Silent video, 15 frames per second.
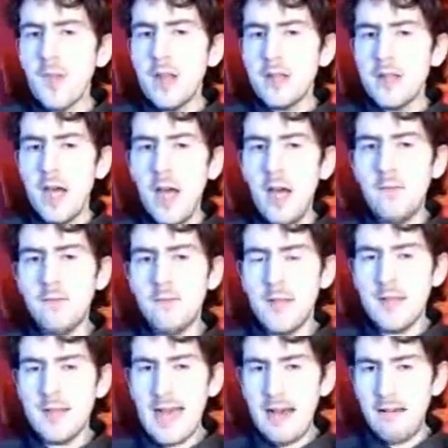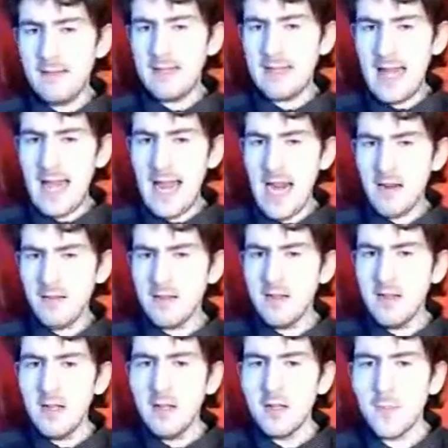So, the town saves.
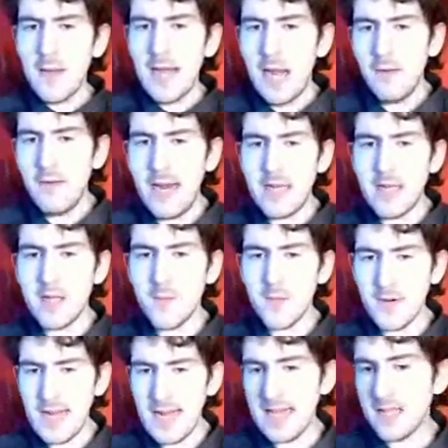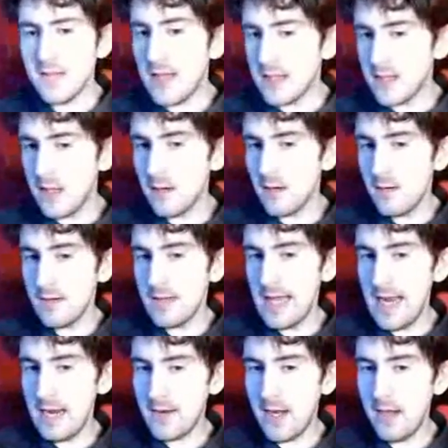Power Rangers are praised as local
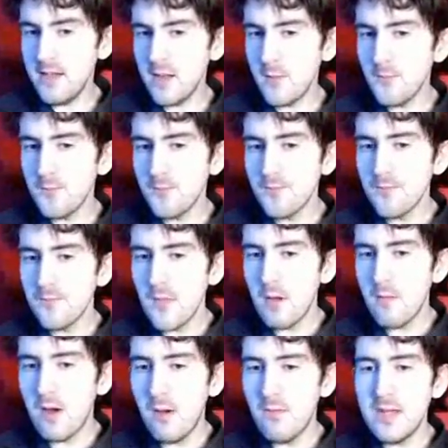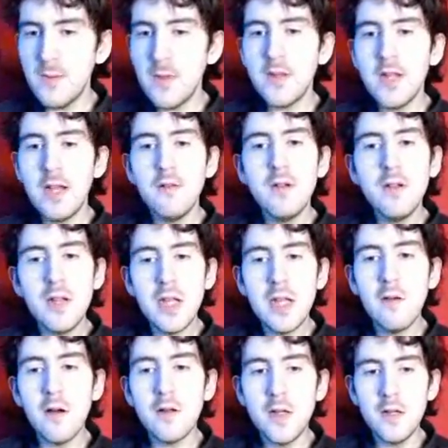heroes, obviously with no
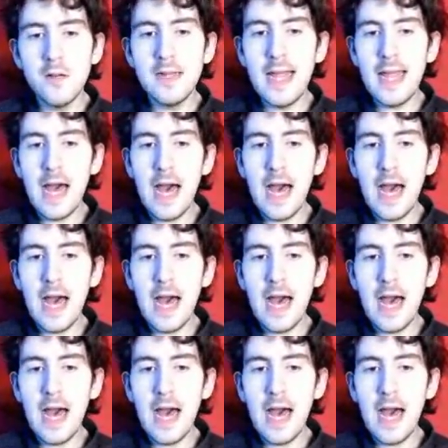clue on who they